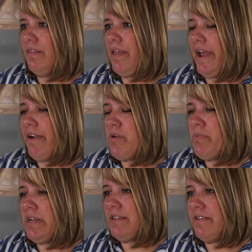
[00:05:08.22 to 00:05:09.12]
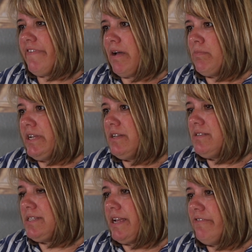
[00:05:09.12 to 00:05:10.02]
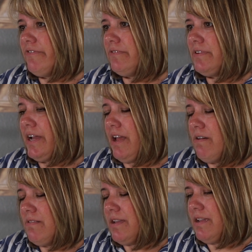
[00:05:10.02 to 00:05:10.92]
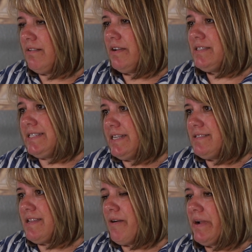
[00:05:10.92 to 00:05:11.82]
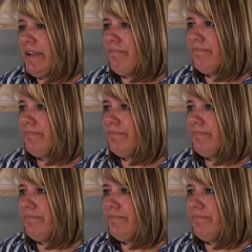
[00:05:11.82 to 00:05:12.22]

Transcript: that everybody in the family is safe and healthy and stays that way.